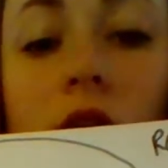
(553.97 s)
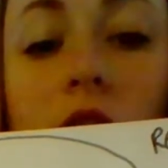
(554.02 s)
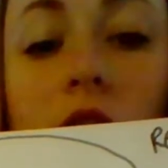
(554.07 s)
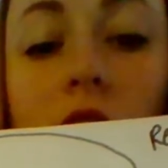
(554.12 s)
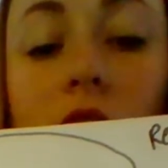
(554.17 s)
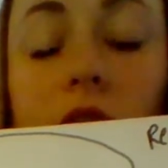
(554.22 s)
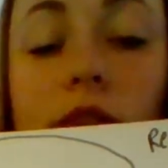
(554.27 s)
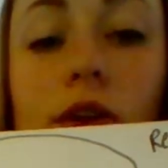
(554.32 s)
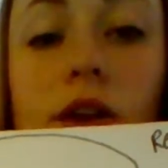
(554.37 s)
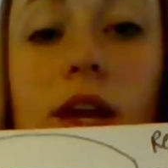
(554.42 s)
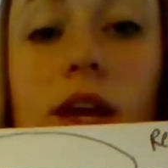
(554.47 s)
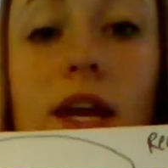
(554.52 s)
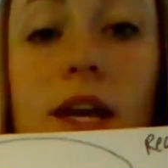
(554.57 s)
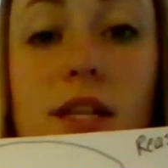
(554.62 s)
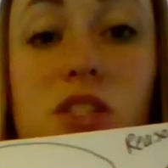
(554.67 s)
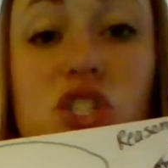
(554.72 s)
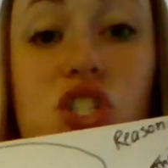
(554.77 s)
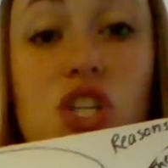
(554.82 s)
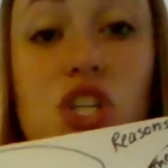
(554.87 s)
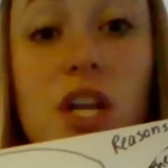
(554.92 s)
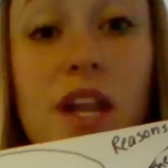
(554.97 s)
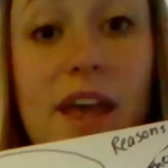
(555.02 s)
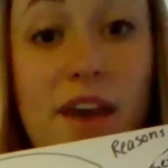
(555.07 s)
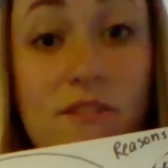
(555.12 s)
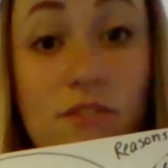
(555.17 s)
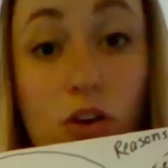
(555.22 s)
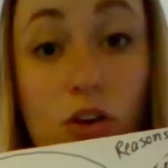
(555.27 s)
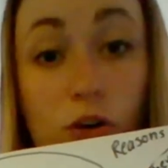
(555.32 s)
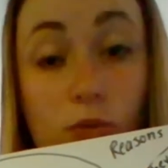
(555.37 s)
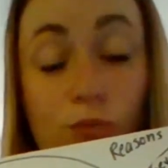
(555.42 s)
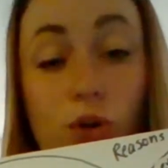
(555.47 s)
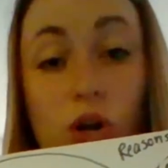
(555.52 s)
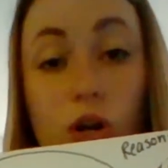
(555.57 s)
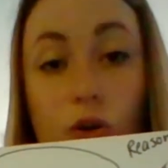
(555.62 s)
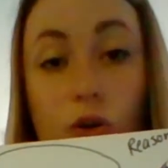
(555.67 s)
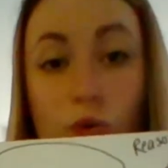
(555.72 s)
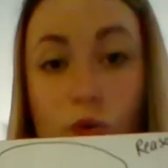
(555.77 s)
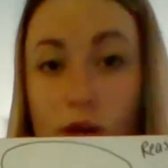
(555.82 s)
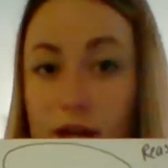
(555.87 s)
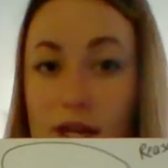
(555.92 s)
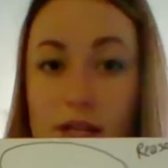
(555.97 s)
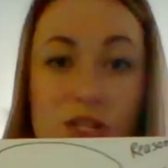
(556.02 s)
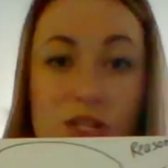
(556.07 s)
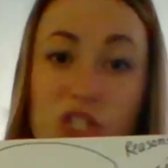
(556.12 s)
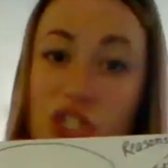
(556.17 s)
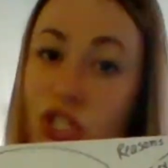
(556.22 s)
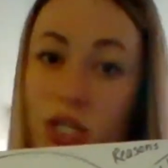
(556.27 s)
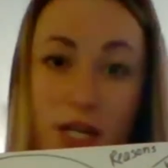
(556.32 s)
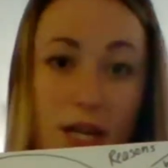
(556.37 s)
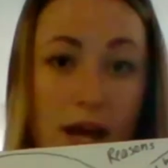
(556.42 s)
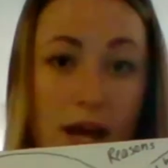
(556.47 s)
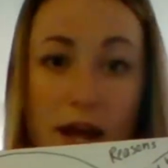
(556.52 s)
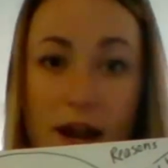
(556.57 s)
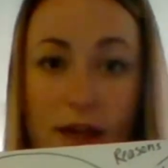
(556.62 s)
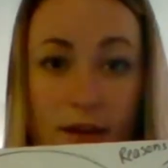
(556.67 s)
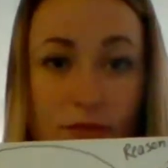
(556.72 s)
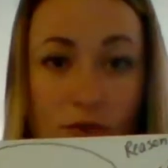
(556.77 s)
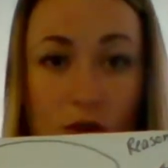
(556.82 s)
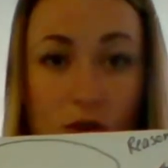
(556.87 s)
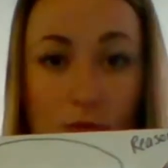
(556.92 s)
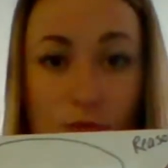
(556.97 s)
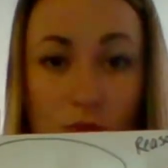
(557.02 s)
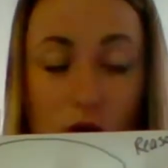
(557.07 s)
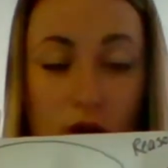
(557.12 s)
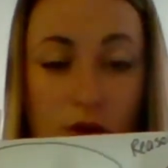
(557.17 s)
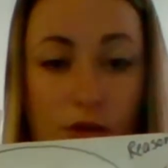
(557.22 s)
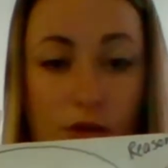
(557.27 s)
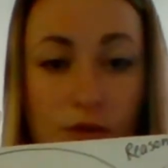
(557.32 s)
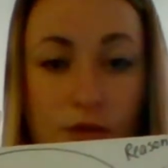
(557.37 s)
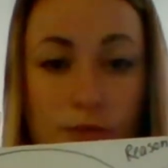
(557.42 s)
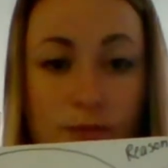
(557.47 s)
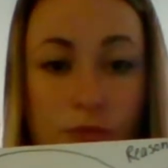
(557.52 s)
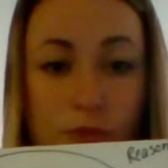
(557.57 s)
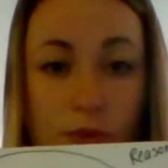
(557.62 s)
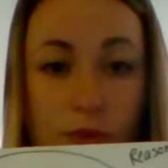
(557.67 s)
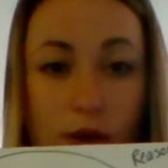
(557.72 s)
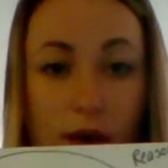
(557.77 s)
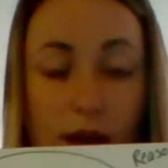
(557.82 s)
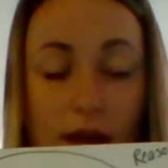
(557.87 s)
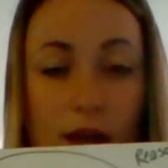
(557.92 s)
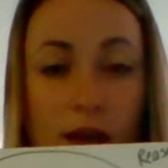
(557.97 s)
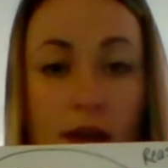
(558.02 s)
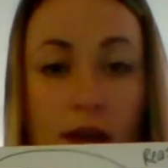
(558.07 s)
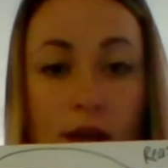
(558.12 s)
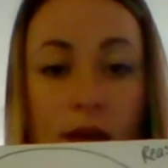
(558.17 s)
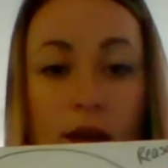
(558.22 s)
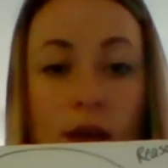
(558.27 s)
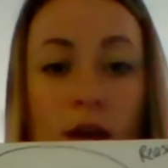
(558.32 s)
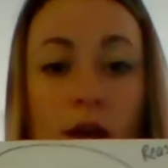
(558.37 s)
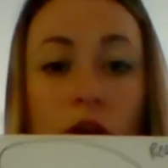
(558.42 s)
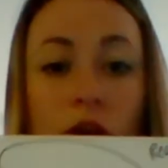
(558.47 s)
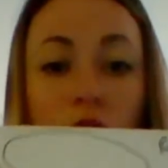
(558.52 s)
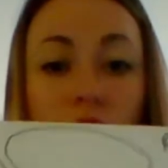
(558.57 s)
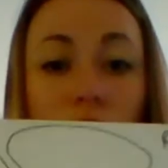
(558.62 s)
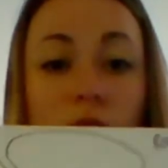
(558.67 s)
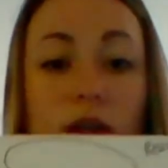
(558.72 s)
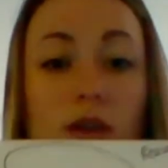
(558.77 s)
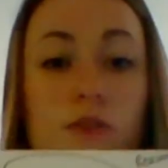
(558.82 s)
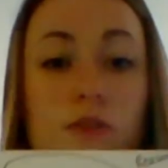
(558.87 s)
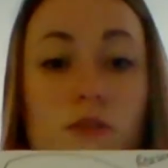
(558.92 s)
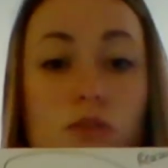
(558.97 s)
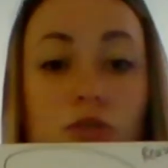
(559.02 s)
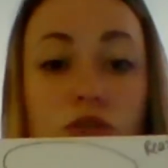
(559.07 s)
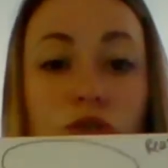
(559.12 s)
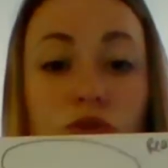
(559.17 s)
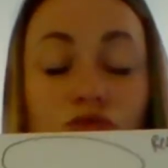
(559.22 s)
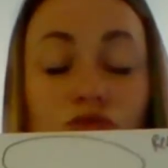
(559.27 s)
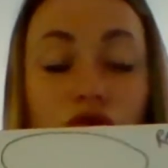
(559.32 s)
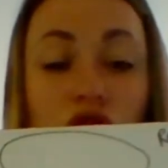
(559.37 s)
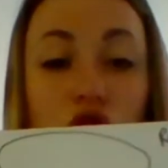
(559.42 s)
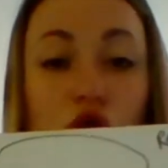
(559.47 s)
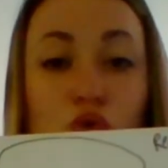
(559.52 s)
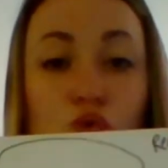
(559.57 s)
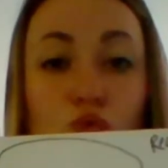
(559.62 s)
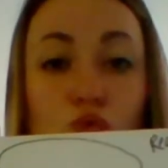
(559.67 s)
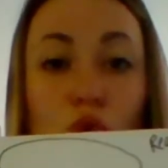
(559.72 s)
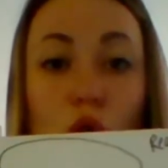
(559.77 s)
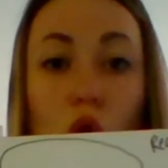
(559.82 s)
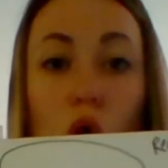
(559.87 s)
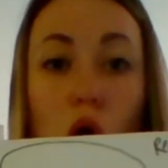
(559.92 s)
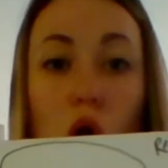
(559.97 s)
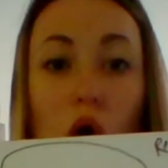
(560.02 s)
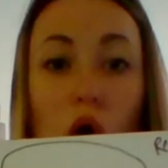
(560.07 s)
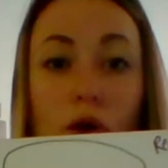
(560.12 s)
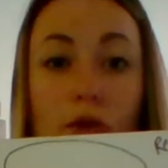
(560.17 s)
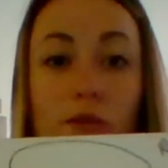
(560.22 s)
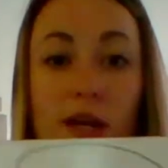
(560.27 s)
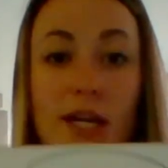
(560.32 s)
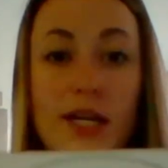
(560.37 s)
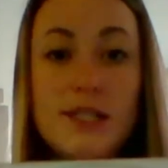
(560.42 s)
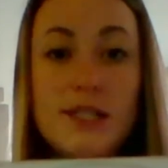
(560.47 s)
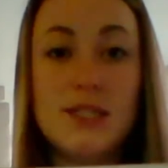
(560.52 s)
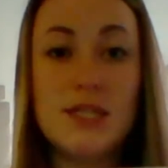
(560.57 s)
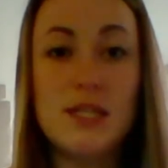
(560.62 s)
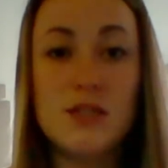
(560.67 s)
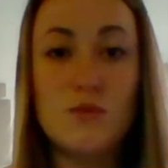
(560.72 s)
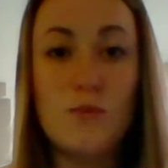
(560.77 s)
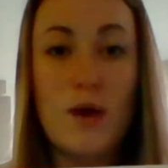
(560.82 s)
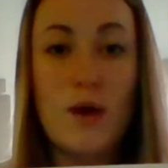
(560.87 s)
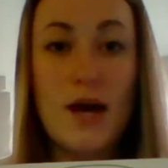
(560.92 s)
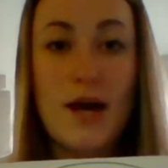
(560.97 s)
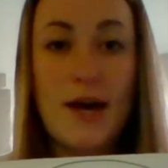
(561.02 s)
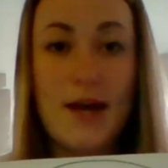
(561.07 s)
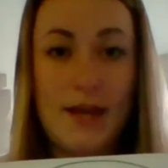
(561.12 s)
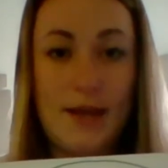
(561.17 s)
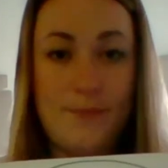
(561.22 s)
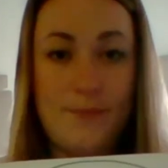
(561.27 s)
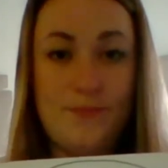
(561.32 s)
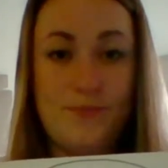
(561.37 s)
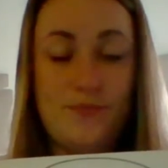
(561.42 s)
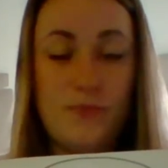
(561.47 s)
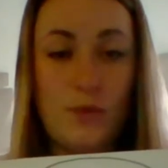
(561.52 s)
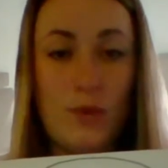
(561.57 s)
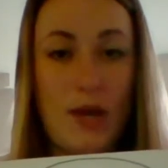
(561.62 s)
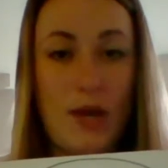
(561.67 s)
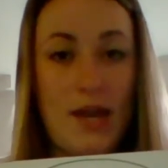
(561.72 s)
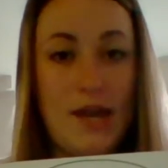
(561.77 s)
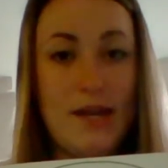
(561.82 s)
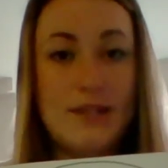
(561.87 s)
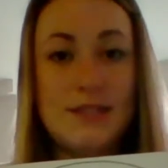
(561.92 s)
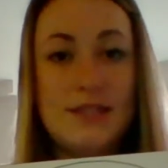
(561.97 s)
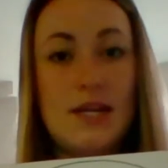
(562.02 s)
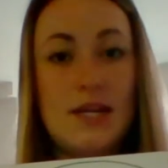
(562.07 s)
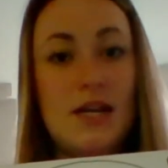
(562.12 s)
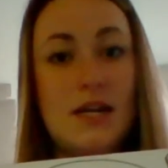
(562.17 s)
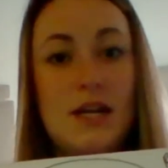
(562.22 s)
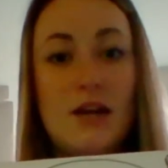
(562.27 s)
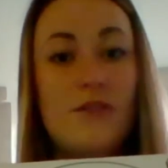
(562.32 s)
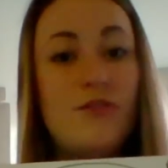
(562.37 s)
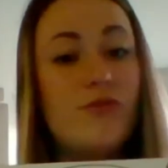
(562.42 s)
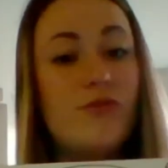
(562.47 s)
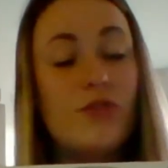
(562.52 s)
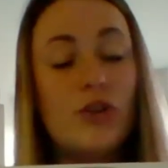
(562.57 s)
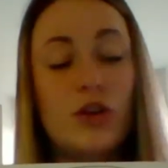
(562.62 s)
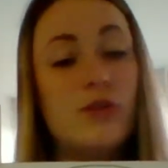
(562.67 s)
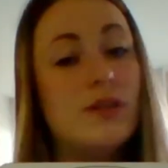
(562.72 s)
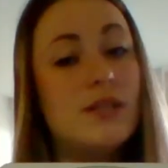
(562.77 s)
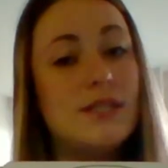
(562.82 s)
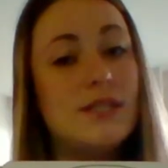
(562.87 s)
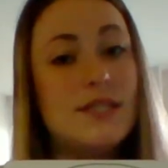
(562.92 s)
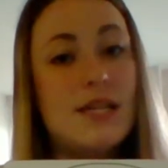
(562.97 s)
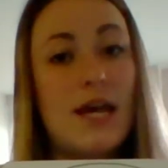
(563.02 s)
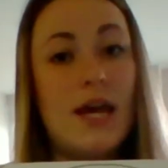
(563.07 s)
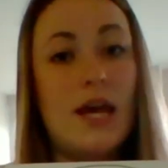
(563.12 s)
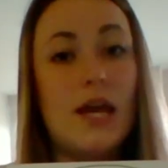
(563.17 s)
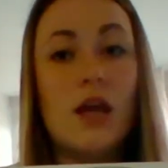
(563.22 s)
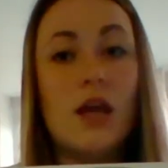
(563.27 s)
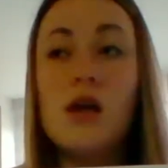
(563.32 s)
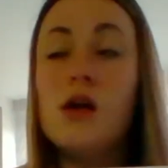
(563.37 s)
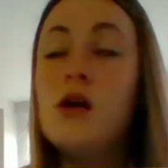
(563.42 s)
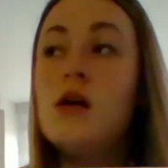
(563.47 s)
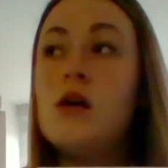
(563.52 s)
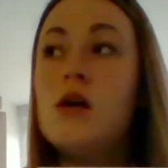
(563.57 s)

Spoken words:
either kids should have homework or kids should not have homework. Okay? You need strong reasons why. Okay? It's not enough for you to say,